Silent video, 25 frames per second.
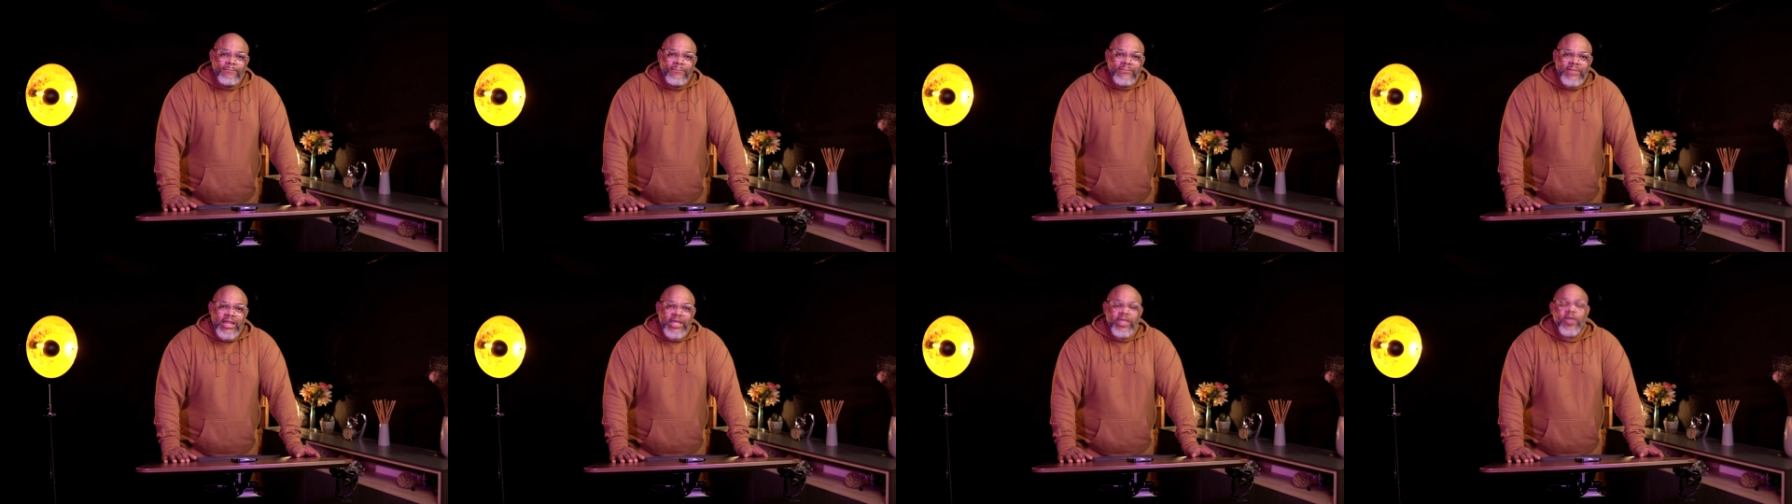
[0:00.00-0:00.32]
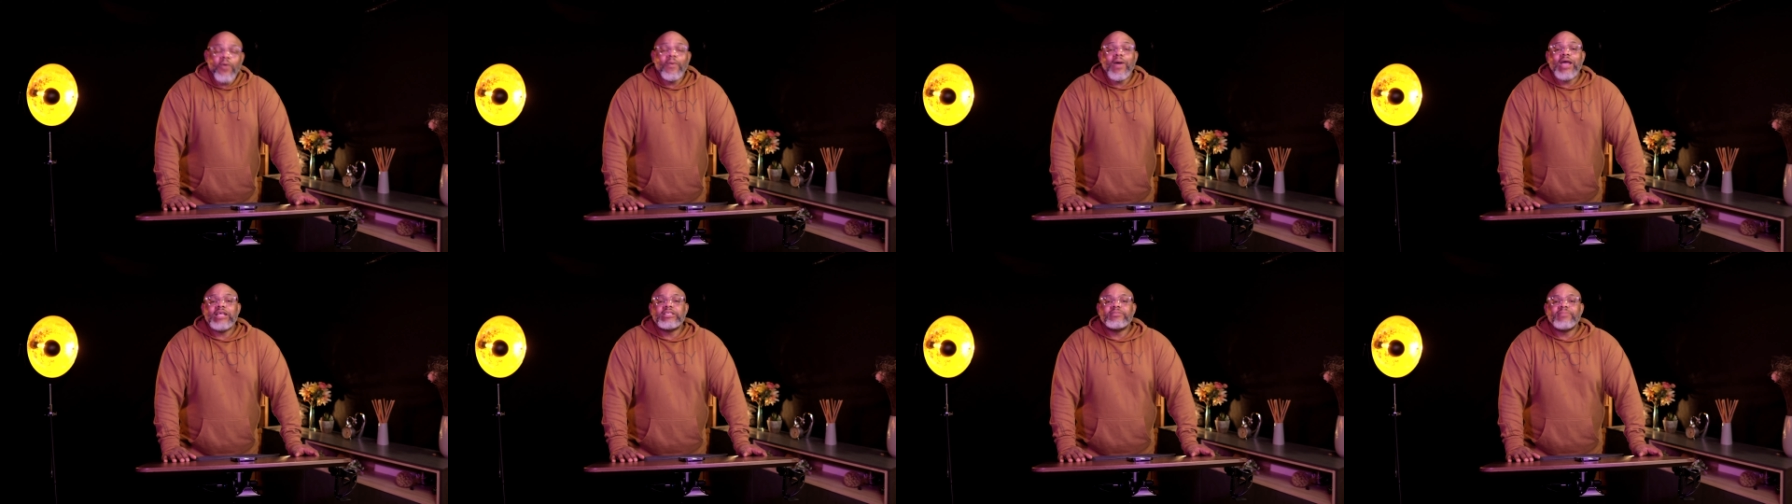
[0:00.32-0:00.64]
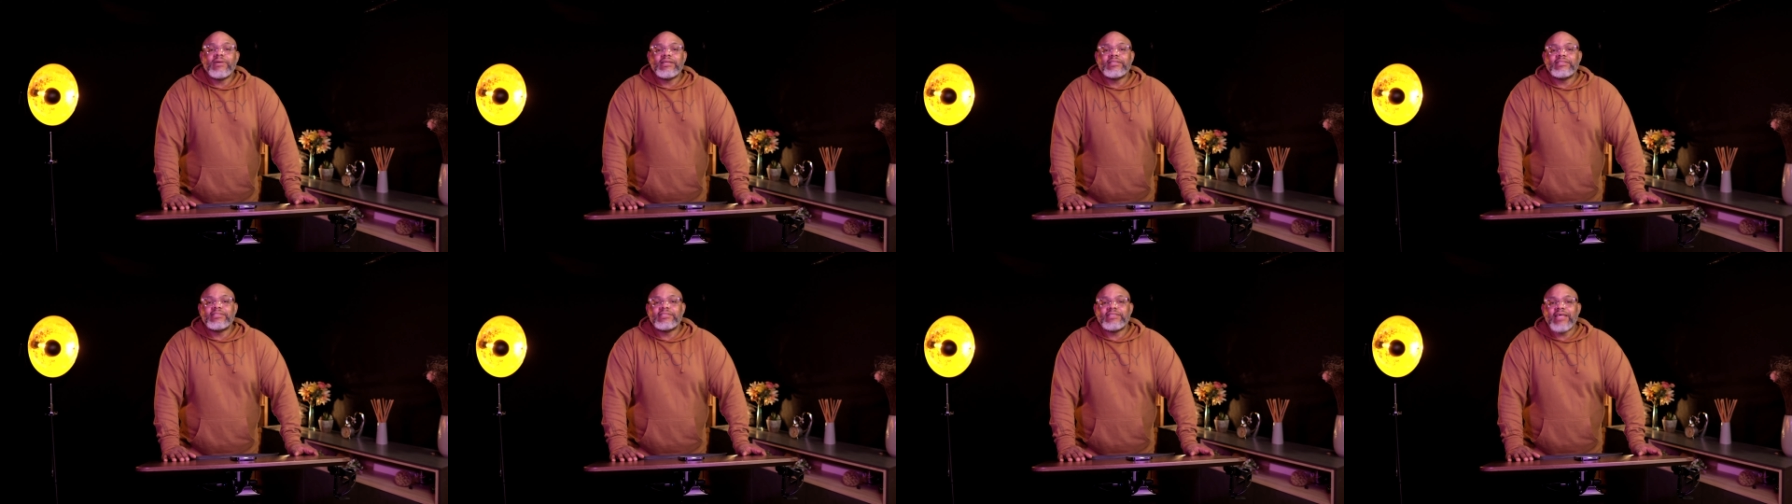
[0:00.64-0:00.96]
Like a wise
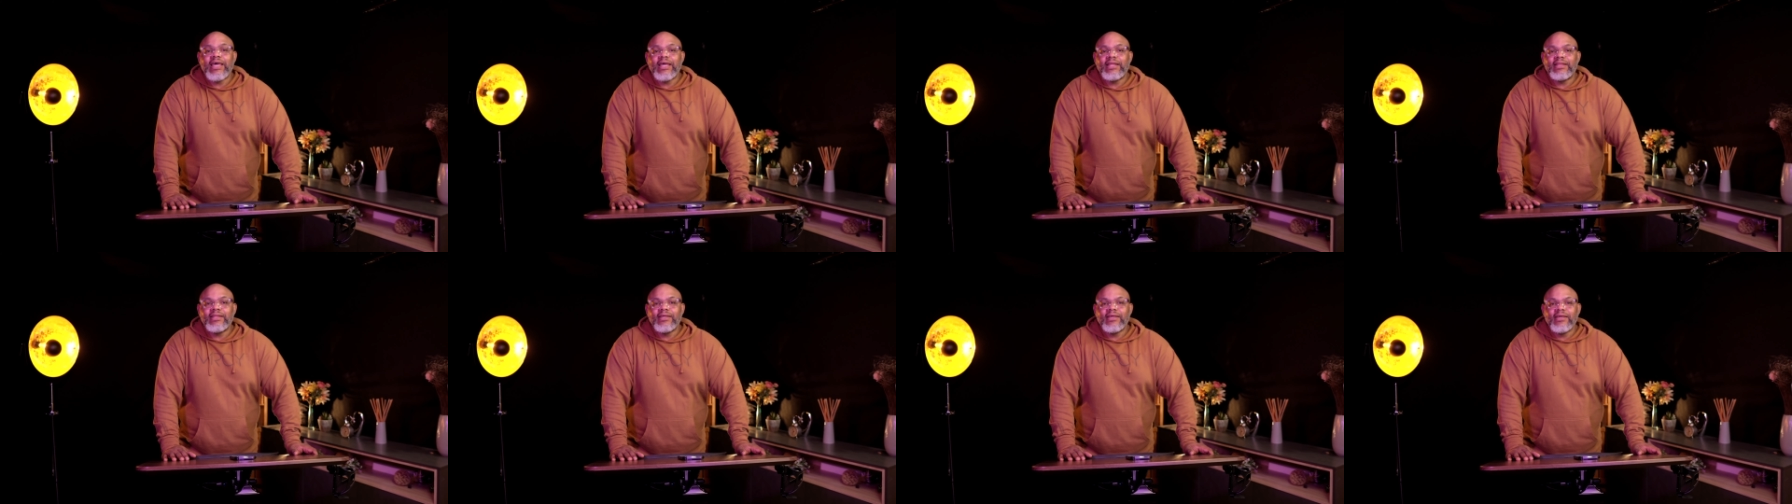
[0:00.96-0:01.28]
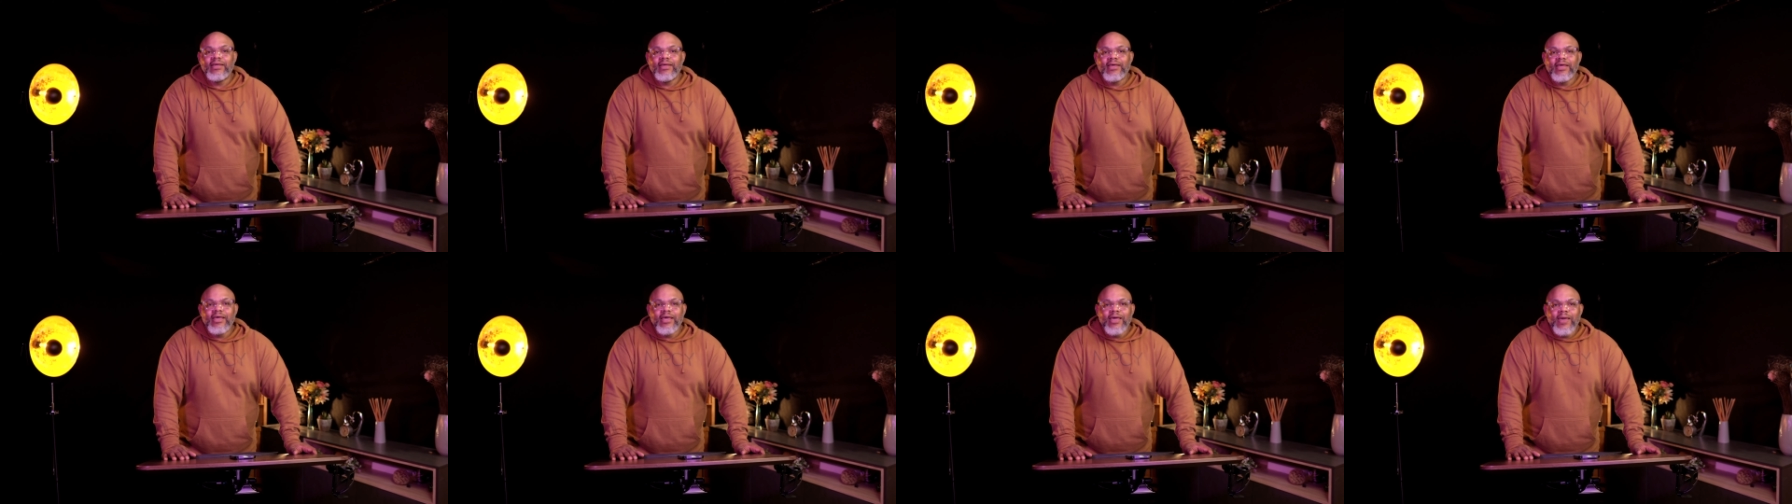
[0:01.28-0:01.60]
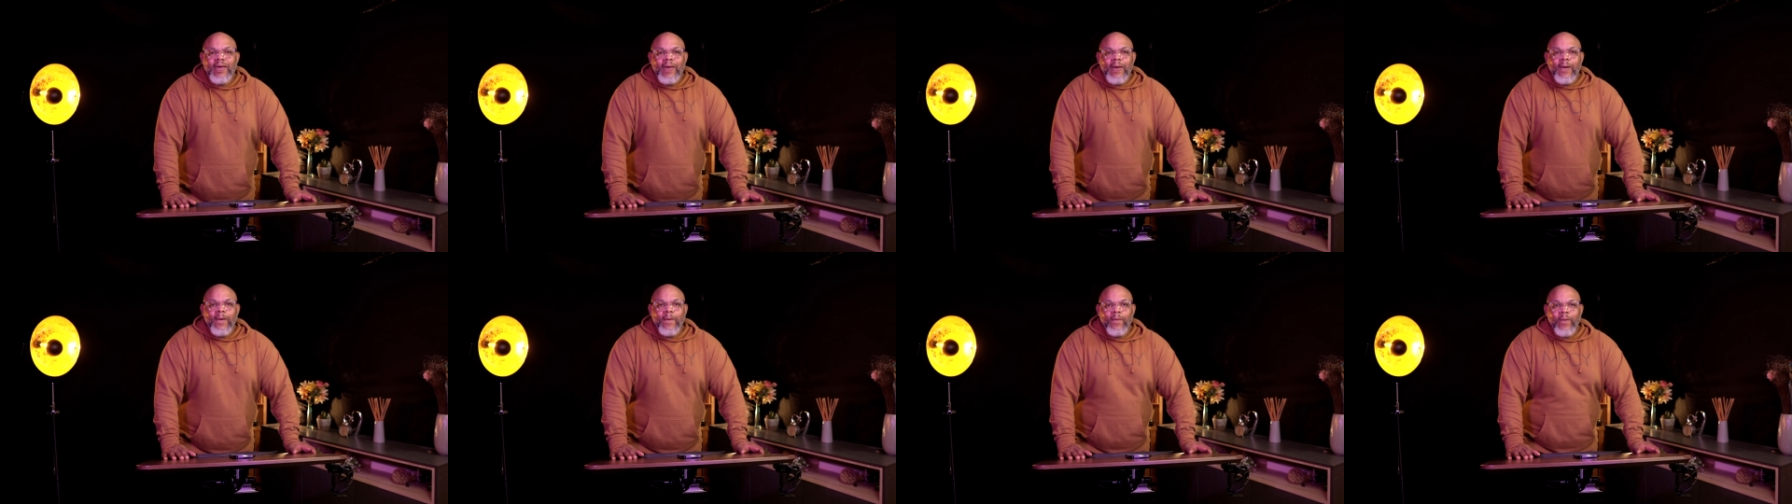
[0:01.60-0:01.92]
man said,
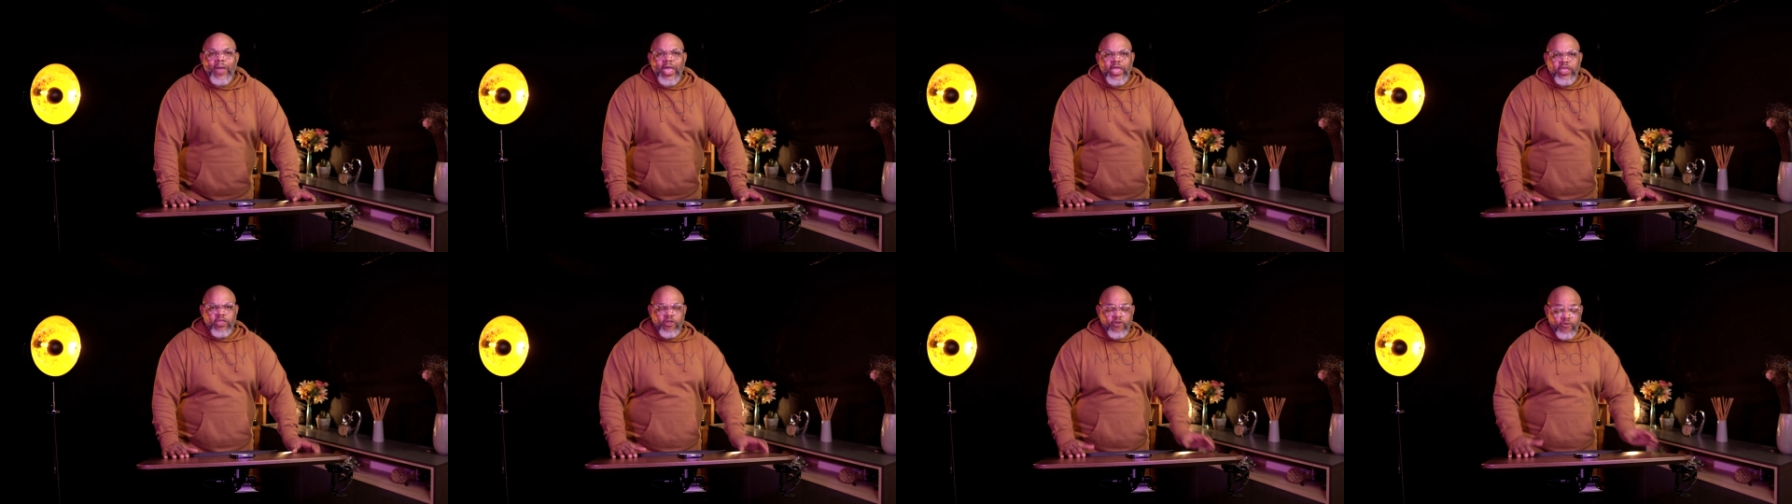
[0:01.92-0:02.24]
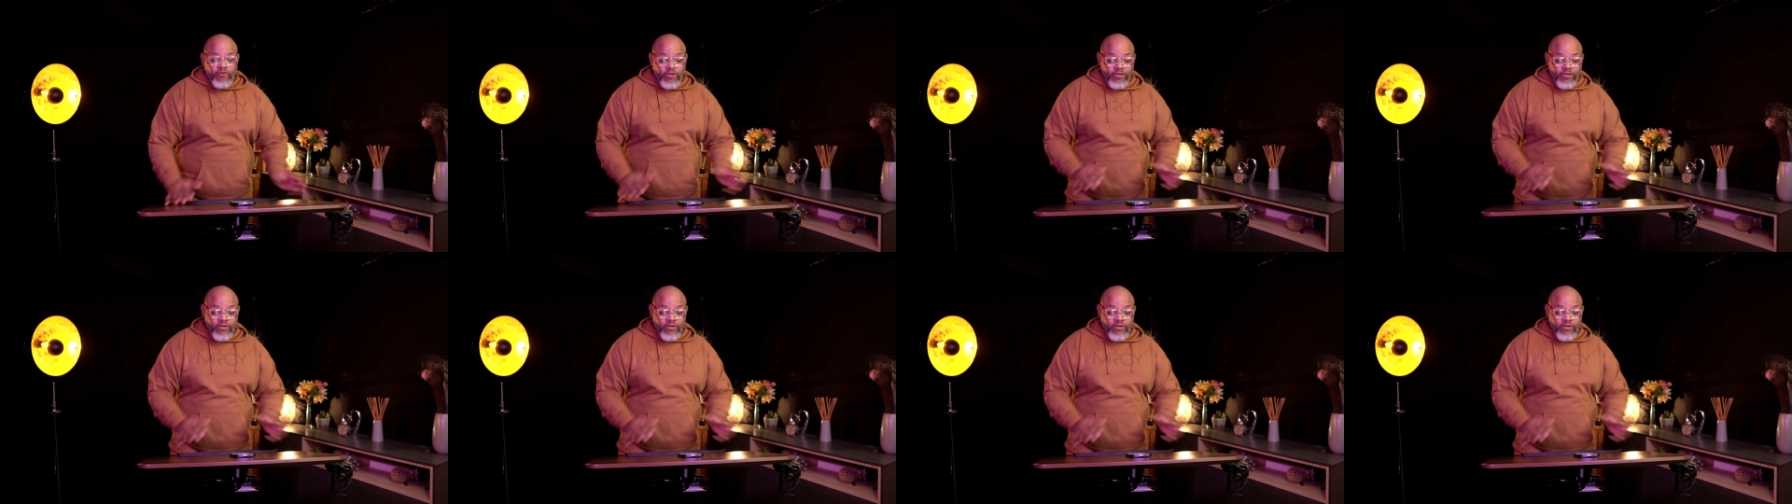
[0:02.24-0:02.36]
when you